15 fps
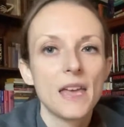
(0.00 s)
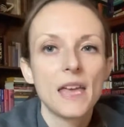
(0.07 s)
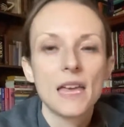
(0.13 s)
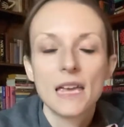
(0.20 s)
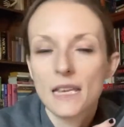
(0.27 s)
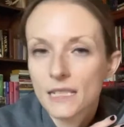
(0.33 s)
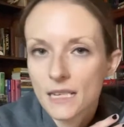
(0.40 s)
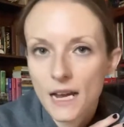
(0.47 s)

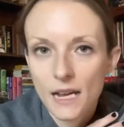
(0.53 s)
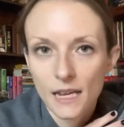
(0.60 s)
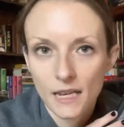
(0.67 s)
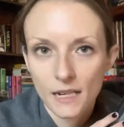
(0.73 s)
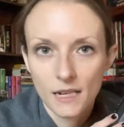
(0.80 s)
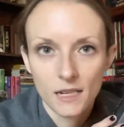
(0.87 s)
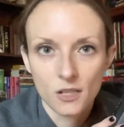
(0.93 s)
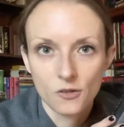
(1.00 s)
he's not
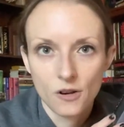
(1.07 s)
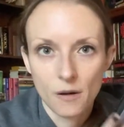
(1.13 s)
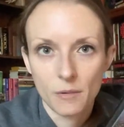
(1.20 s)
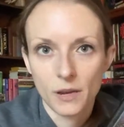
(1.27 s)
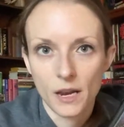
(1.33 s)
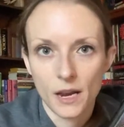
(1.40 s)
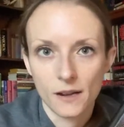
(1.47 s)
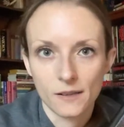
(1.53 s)
getting his grubby
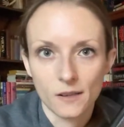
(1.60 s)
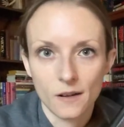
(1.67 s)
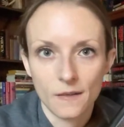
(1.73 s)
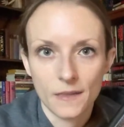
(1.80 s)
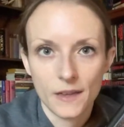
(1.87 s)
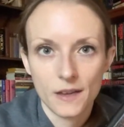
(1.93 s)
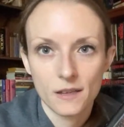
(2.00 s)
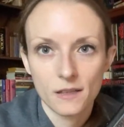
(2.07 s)
hands on
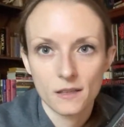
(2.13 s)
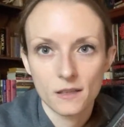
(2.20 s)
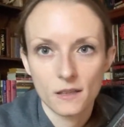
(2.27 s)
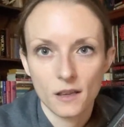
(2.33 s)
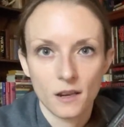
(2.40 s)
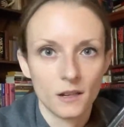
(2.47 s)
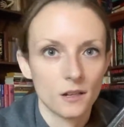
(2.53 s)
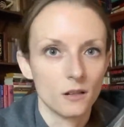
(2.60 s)
this
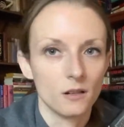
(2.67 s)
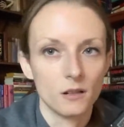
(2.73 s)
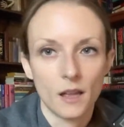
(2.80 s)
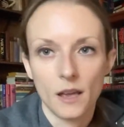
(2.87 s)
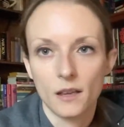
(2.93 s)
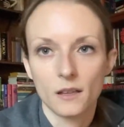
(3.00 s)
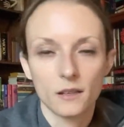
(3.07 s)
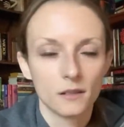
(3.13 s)
until,
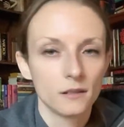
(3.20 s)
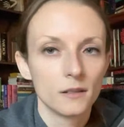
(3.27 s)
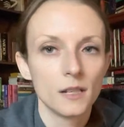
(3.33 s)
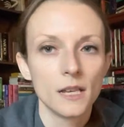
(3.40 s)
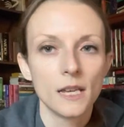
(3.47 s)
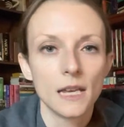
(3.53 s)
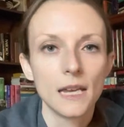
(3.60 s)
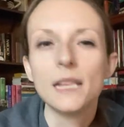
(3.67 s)
like,
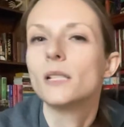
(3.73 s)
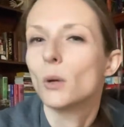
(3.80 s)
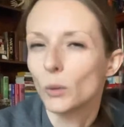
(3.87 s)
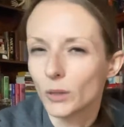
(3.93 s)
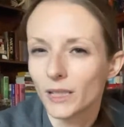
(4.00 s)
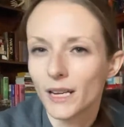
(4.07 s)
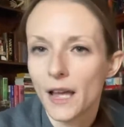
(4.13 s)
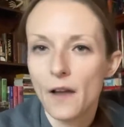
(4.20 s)
he's
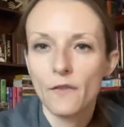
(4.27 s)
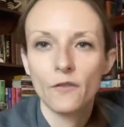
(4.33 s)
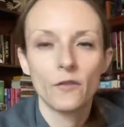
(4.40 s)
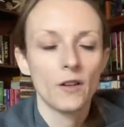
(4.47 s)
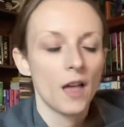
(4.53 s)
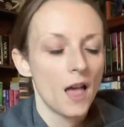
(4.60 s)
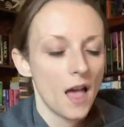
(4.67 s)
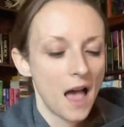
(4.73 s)
old enough,
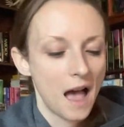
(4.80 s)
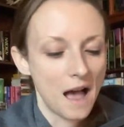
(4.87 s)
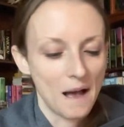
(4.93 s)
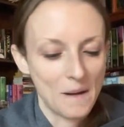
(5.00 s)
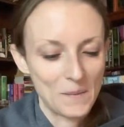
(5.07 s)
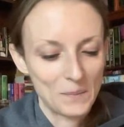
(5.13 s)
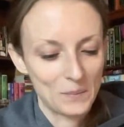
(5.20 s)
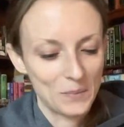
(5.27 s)

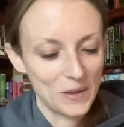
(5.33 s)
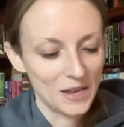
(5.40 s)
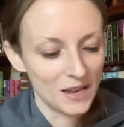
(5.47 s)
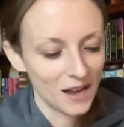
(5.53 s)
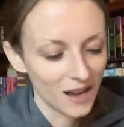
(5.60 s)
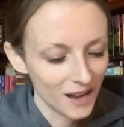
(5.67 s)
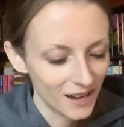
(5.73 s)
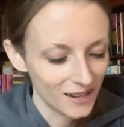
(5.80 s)

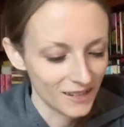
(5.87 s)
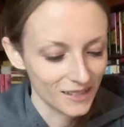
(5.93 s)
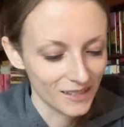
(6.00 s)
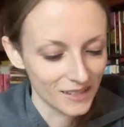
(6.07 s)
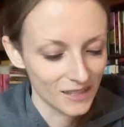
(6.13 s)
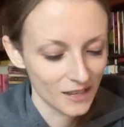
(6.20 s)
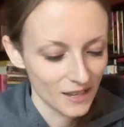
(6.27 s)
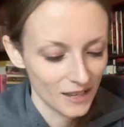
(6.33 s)

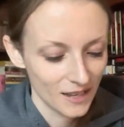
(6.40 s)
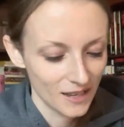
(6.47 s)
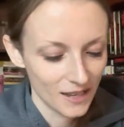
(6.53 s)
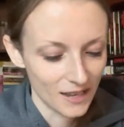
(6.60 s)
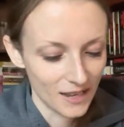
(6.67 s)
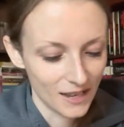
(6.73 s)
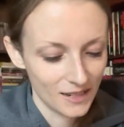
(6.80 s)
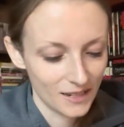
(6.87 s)
because
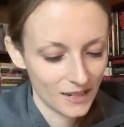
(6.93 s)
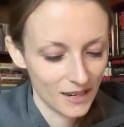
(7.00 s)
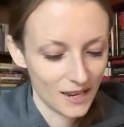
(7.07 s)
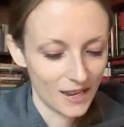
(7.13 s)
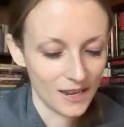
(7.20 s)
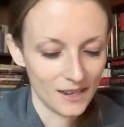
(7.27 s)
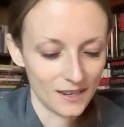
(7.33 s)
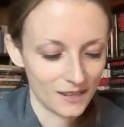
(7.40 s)
it
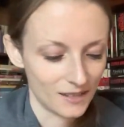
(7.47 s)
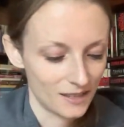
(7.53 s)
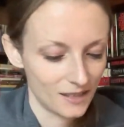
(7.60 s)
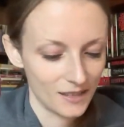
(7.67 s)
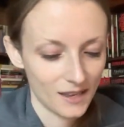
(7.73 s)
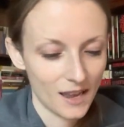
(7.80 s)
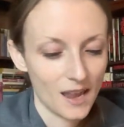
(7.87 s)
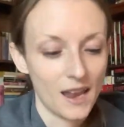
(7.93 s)

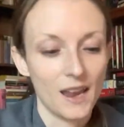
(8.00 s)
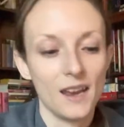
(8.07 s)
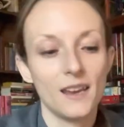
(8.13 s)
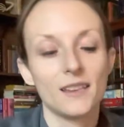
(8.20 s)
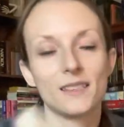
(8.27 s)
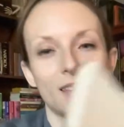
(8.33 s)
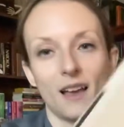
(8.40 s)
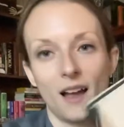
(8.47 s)
is a
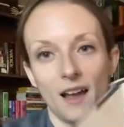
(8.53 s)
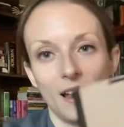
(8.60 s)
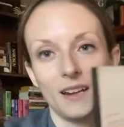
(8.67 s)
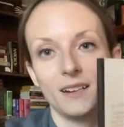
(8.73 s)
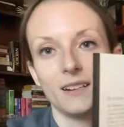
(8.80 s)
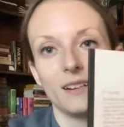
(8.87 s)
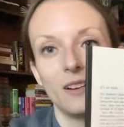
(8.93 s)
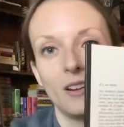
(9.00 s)

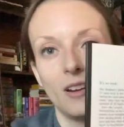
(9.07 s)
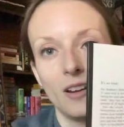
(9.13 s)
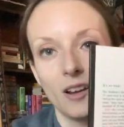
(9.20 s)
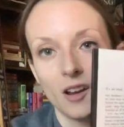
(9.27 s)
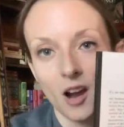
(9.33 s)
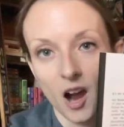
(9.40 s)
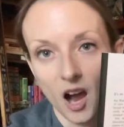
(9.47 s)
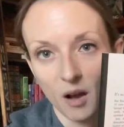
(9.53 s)
signed
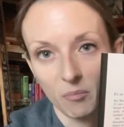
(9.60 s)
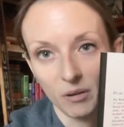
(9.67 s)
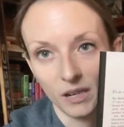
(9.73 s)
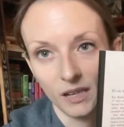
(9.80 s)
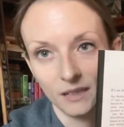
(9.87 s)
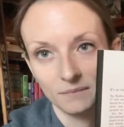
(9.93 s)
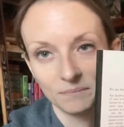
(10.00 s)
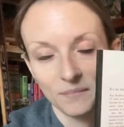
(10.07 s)

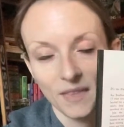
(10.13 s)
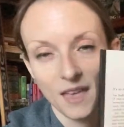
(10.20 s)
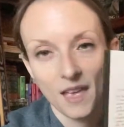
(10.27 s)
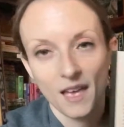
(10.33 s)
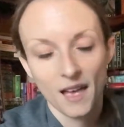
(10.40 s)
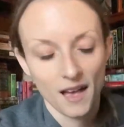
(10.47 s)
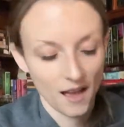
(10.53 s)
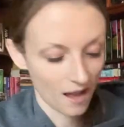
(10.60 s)
copy.
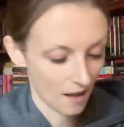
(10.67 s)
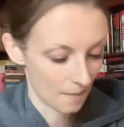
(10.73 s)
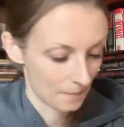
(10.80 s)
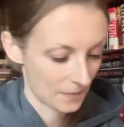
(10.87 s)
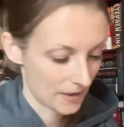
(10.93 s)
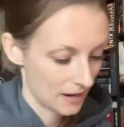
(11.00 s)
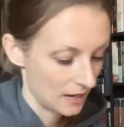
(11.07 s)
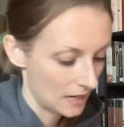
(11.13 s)

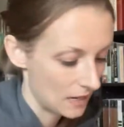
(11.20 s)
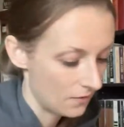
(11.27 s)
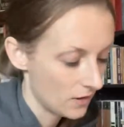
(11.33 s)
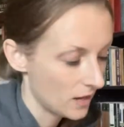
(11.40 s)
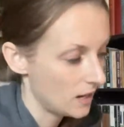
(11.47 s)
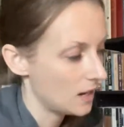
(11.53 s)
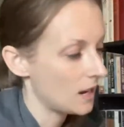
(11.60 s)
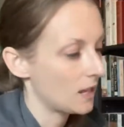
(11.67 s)
It
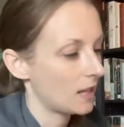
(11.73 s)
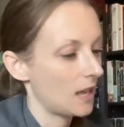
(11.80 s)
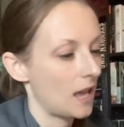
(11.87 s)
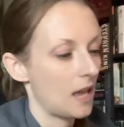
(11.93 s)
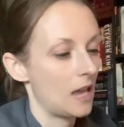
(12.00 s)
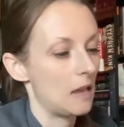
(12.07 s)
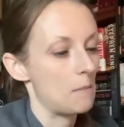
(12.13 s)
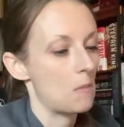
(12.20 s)
even
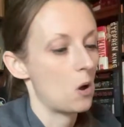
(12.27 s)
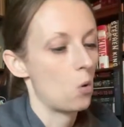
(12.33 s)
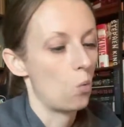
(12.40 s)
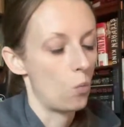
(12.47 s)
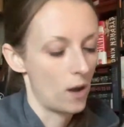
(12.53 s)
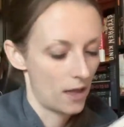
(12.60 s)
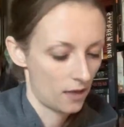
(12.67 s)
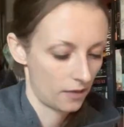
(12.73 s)
came
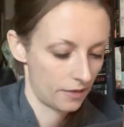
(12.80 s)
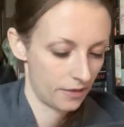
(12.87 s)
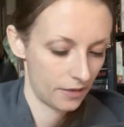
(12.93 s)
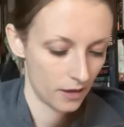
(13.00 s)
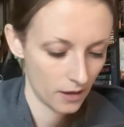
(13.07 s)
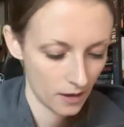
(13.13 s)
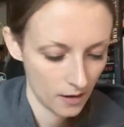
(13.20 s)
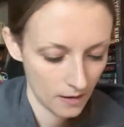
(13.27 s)
with
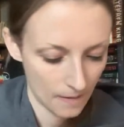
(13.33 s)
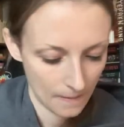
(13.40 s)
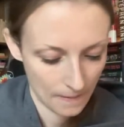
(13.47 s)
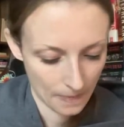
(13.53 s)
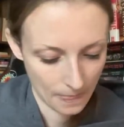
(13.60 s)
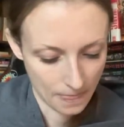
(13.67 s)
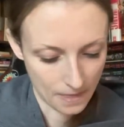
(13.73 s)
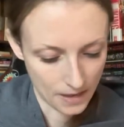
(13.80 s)

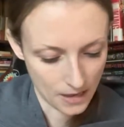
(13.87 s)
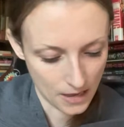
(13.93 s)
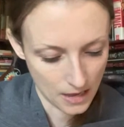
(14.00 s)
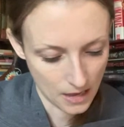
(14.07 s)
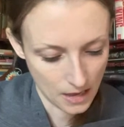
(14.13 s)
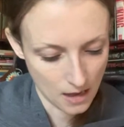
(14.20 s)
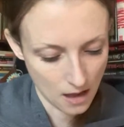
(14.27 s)
the,